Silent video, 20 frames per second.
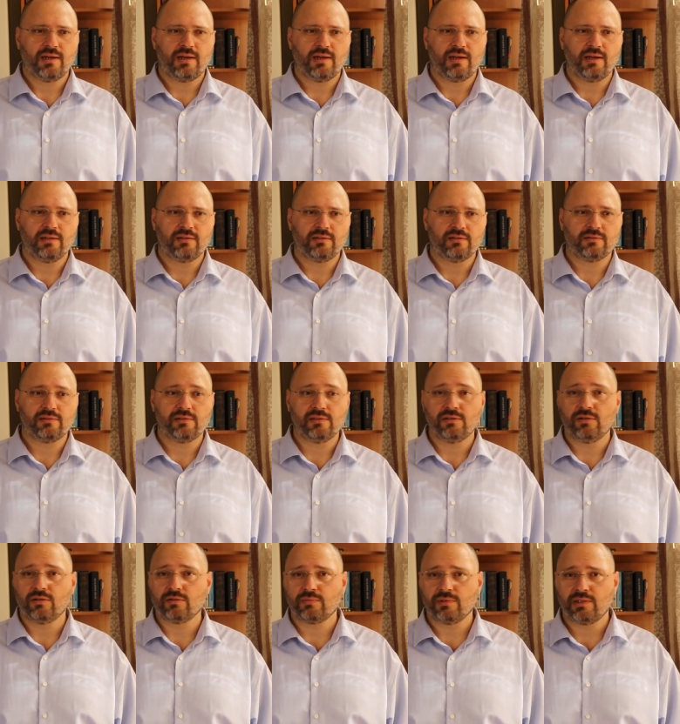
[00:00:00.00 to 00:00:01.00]
I
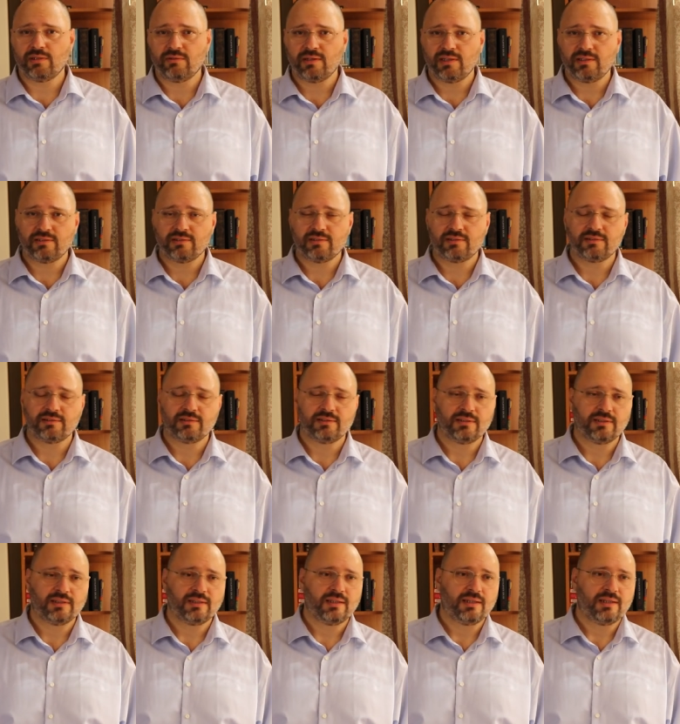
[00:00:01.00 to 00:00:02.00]
totally don't believe that,
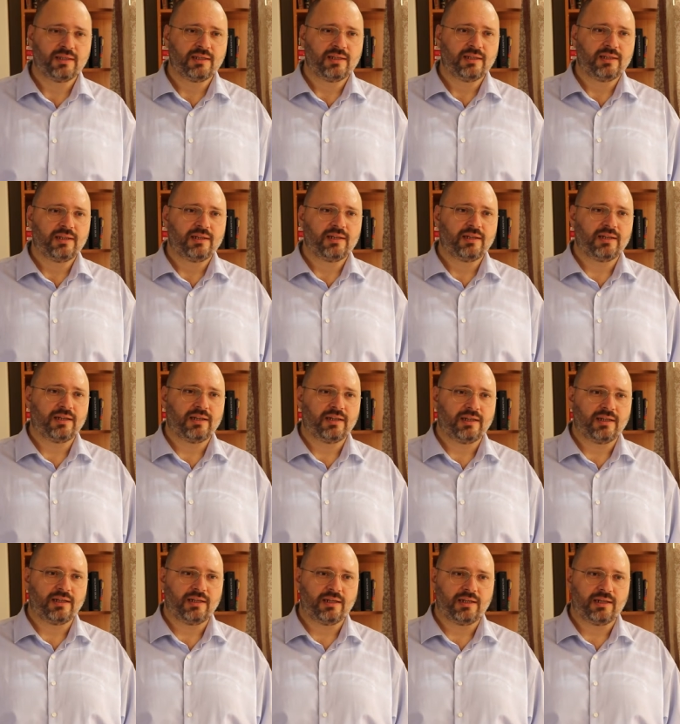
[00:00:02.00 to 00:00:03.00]

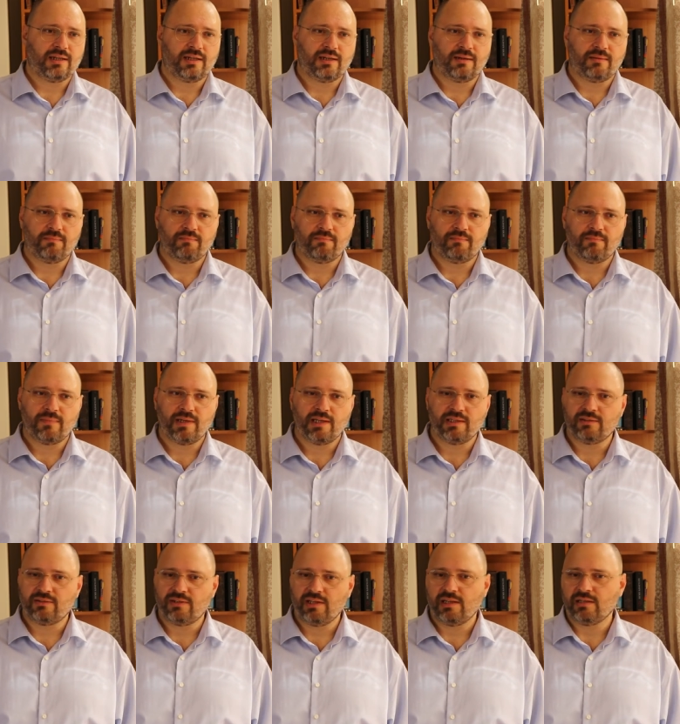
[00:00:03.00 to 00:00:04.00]
uh,
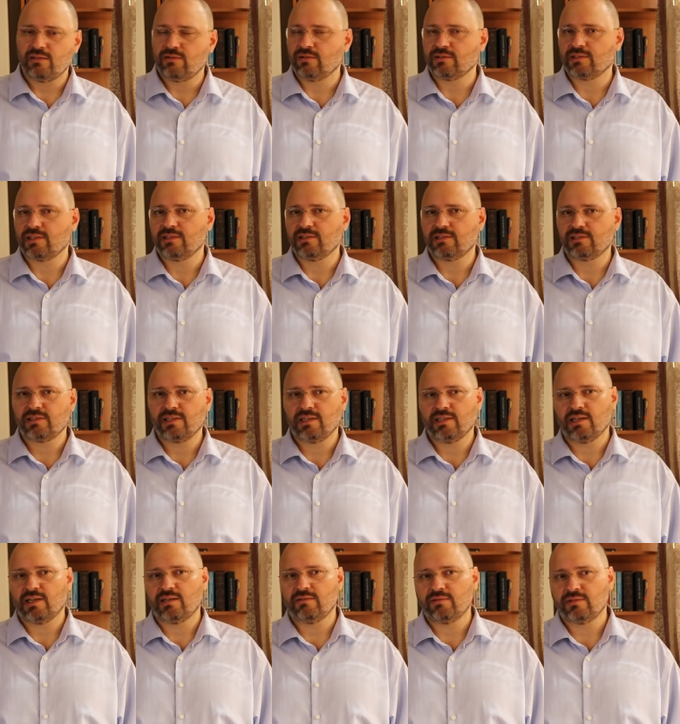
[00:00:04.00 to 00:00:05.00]
and really don't
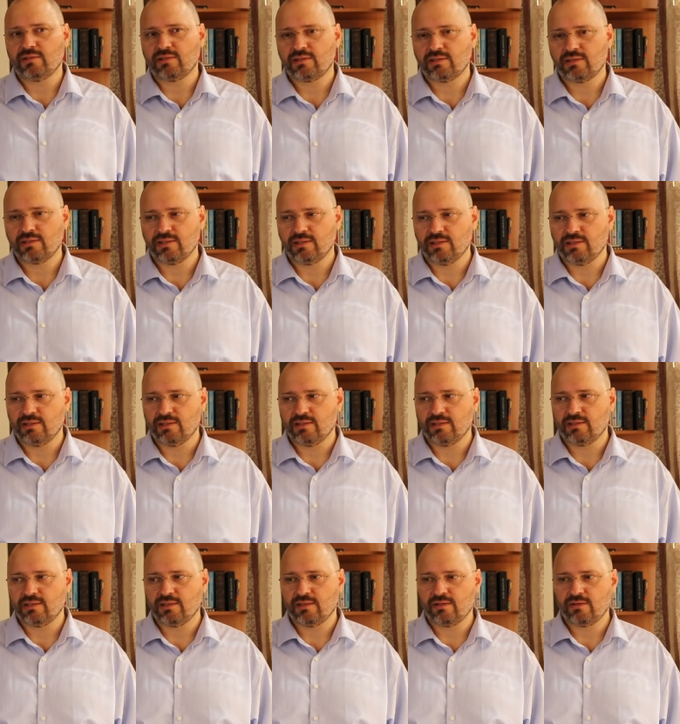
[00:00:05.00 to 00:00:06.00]
understand our
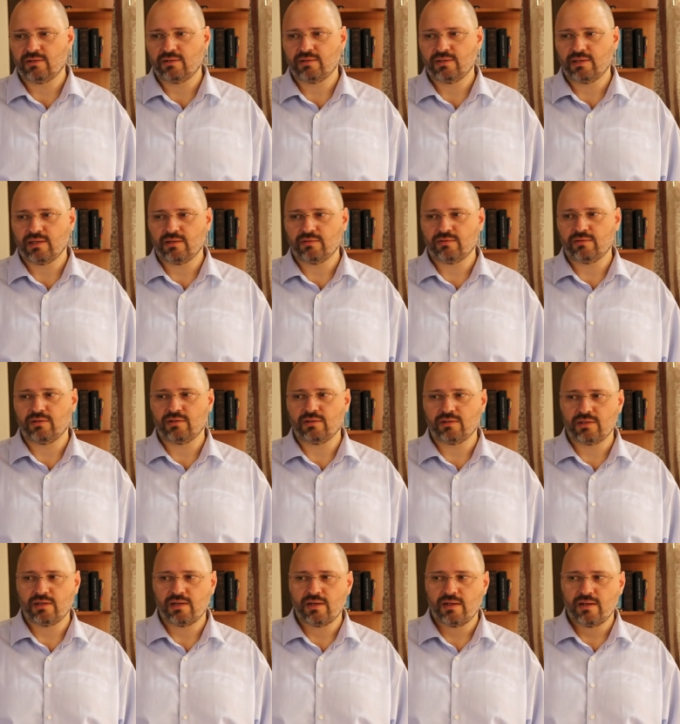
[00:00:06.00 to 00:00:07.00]
uh,
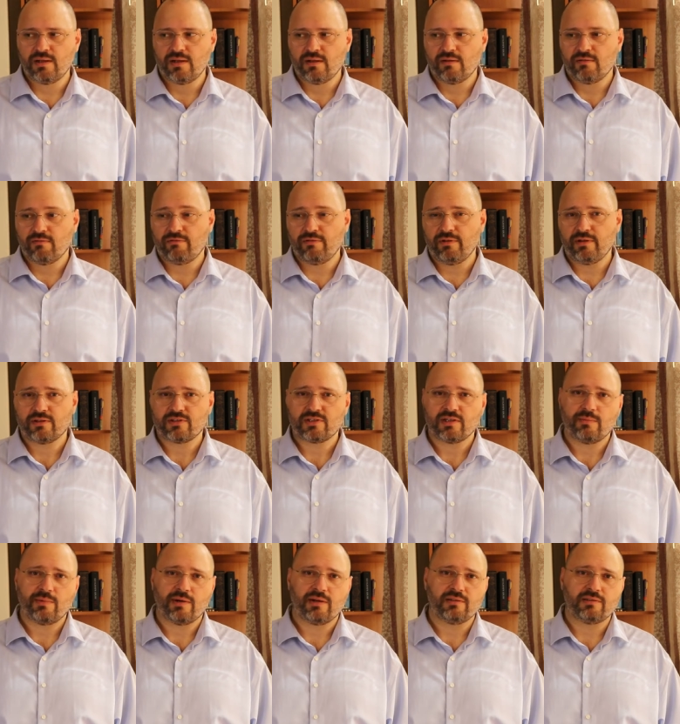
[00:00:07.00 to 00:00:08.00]
our
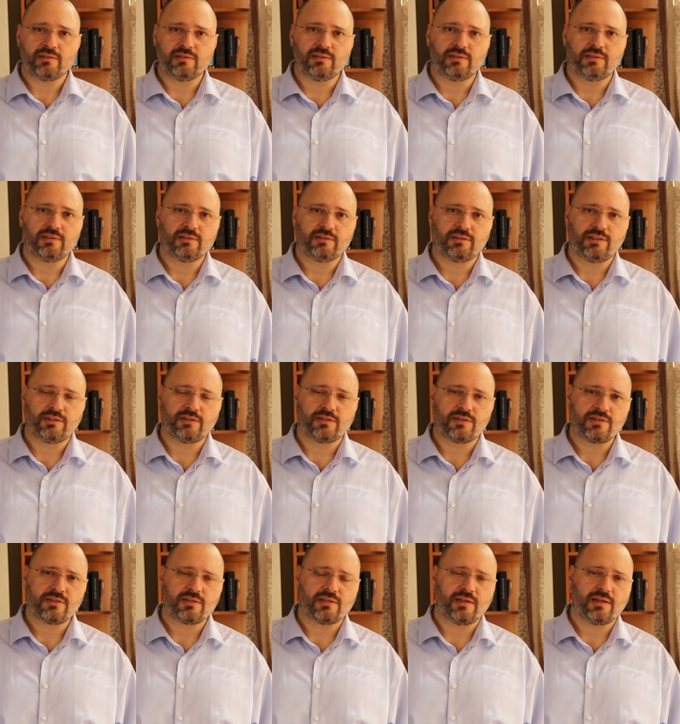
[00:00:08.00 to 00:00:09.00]
fears about the
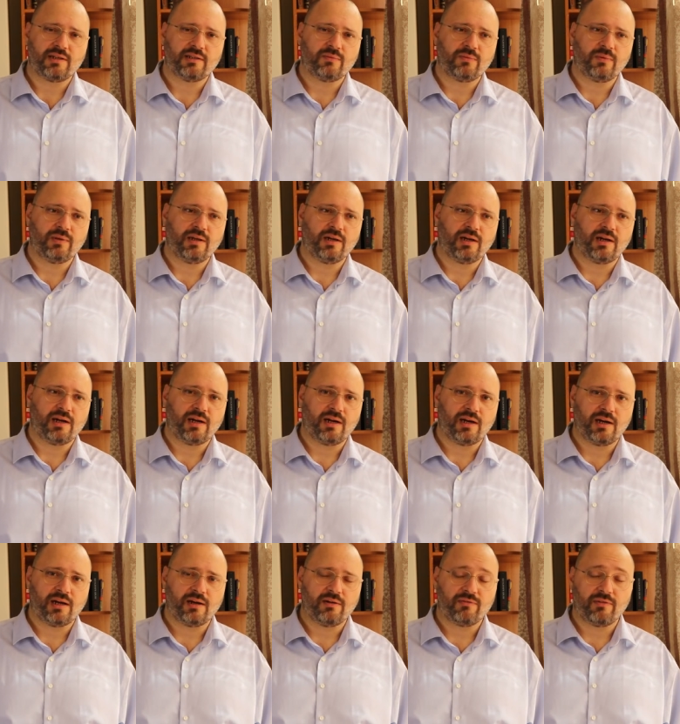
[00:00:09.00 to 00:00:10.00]
terrorists that we
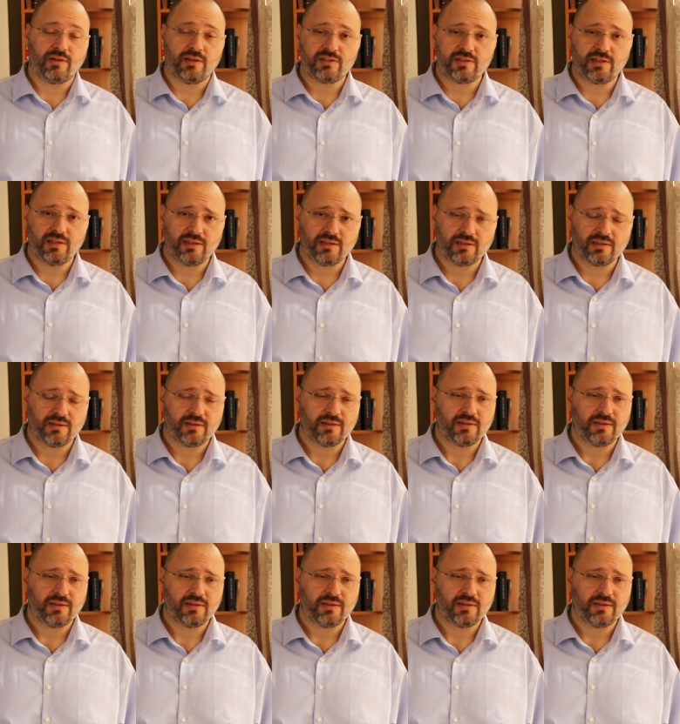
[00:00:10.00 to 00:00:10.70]
are facing.